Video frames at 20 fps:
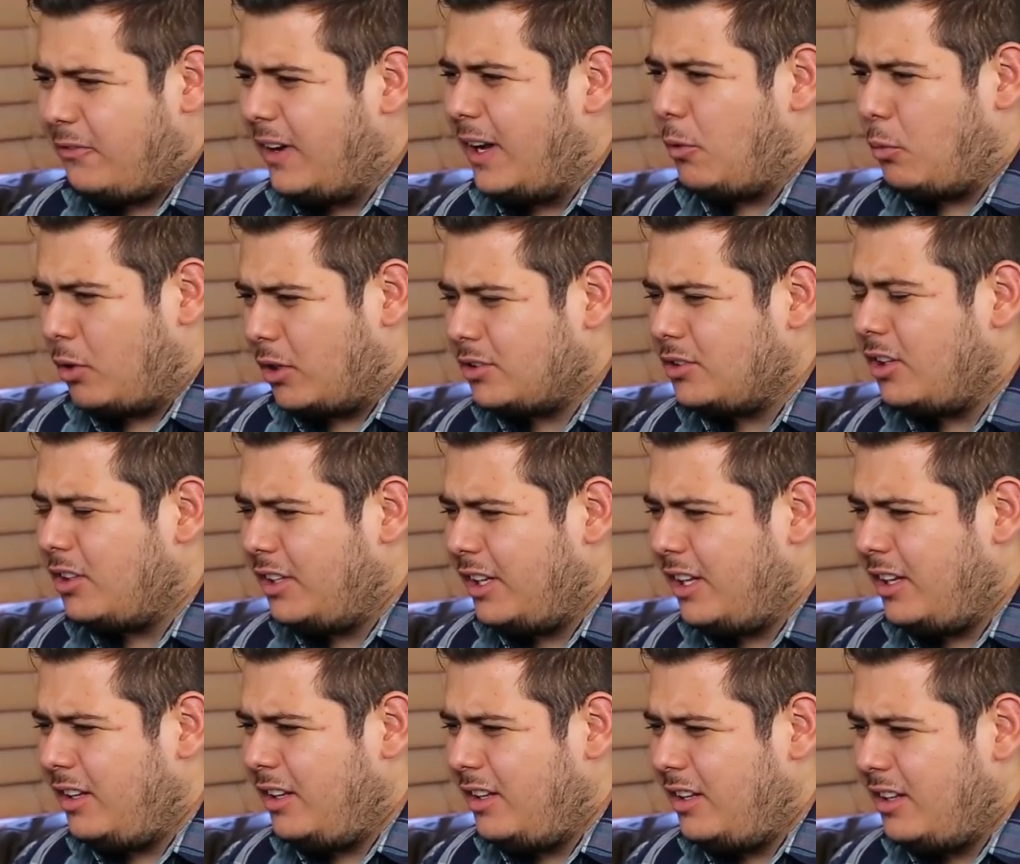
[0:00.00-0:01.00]
If I worked all
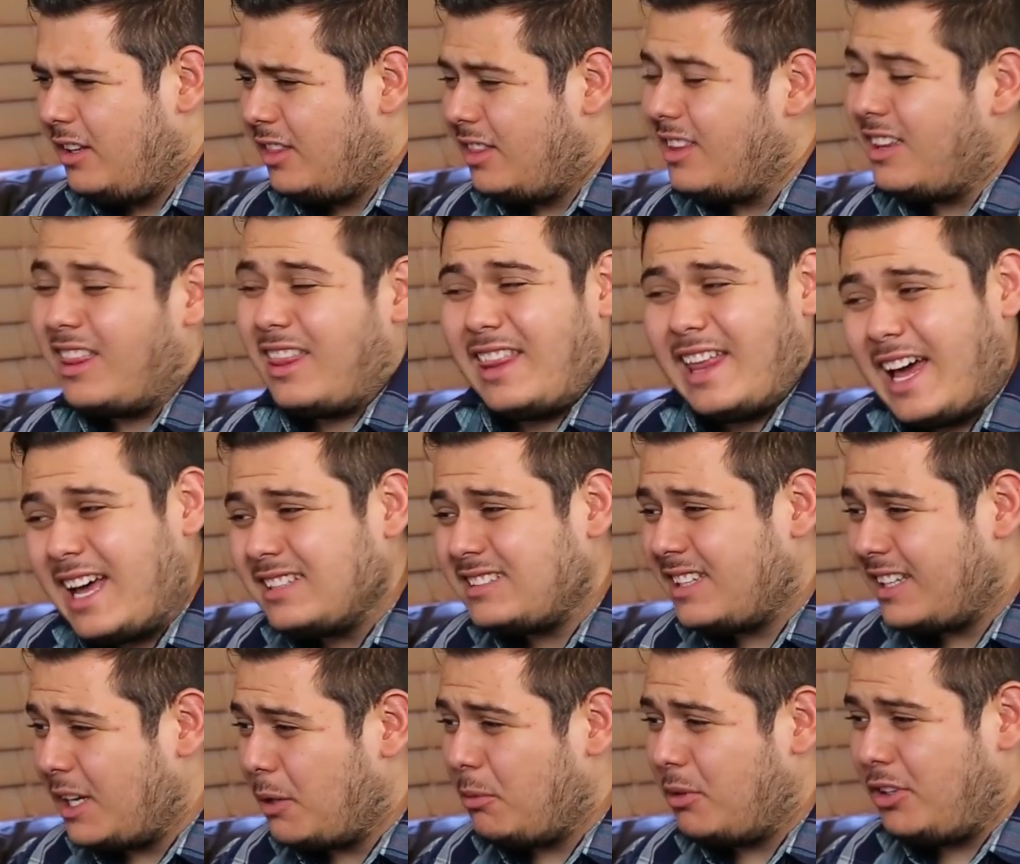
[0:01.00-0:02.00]
day, the last
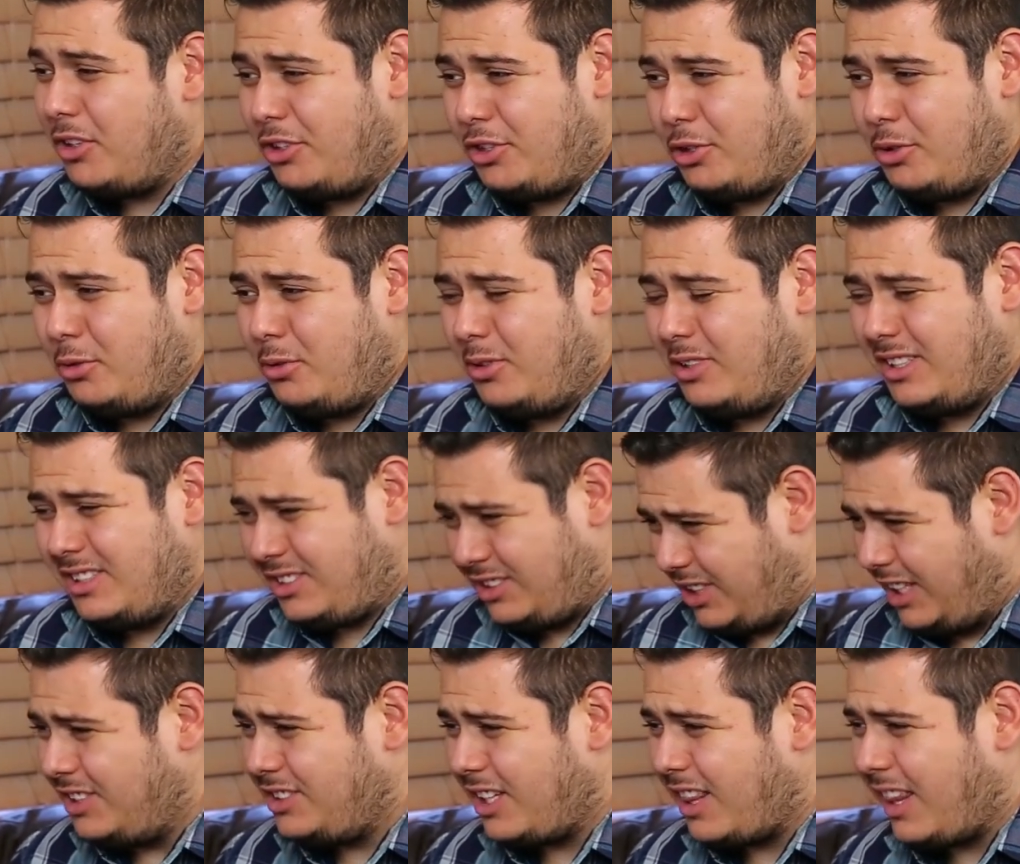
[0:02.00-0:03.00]
thing I want to do is
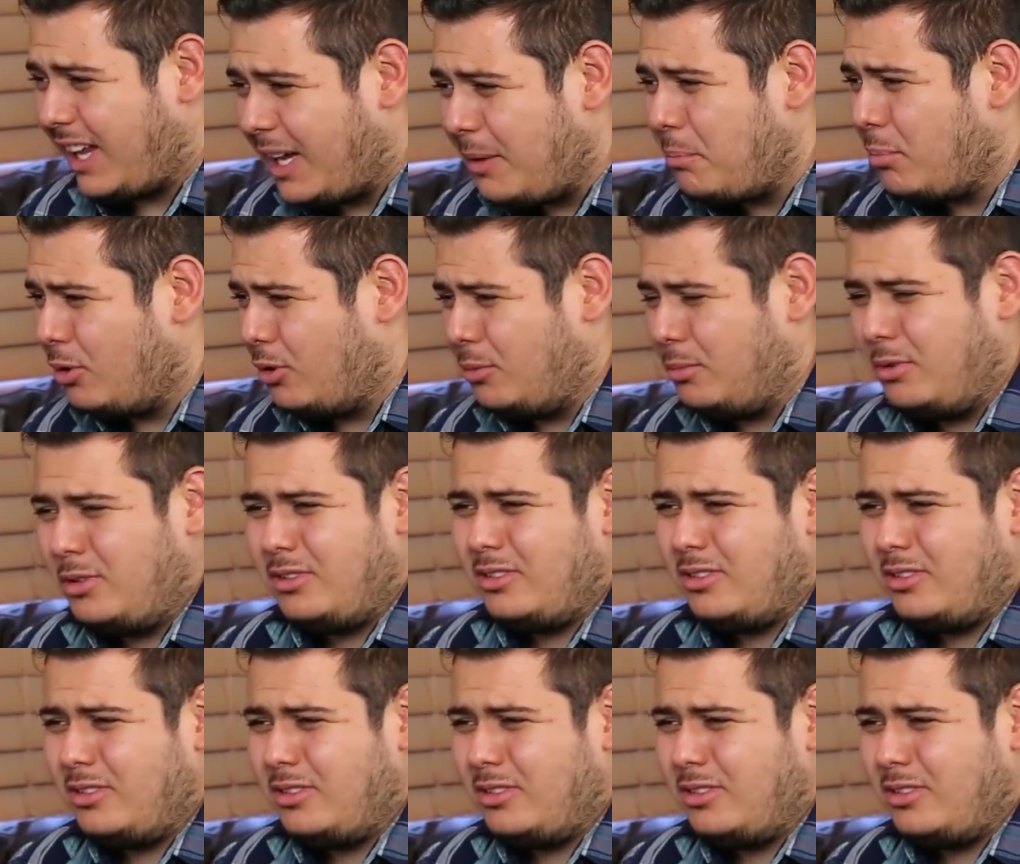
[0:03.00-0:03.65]
change a light bulb.